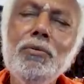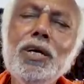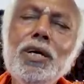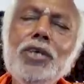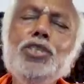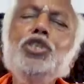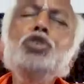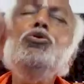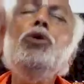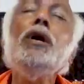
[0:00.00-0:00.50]

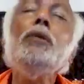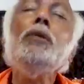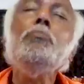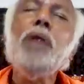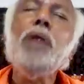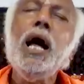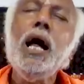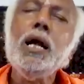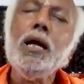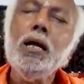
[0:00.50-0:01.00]
because you
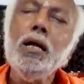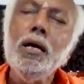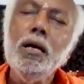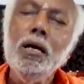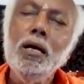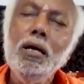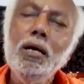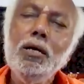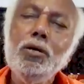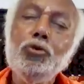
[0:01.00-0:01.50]
had planned
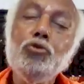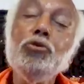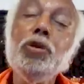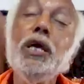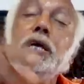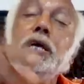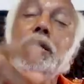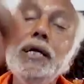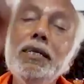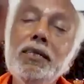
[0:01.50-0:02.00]

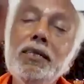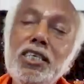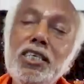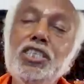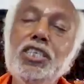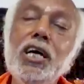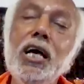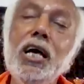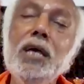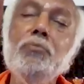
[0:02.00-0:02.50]
today that
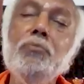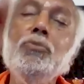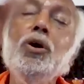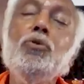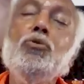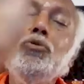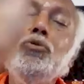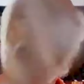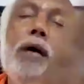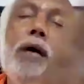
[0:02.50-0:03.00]
this time
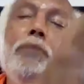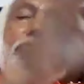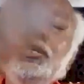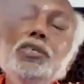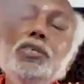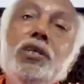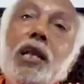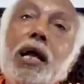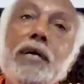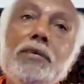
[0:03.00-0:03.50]
we have
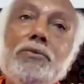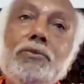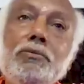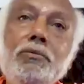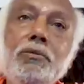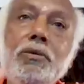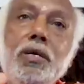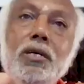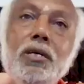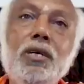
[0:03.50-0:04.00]
this
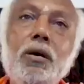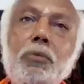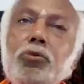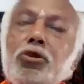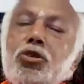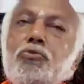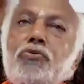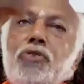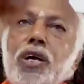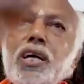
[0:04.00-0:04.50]
class.
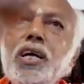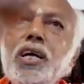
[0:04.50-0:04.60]
Suppose you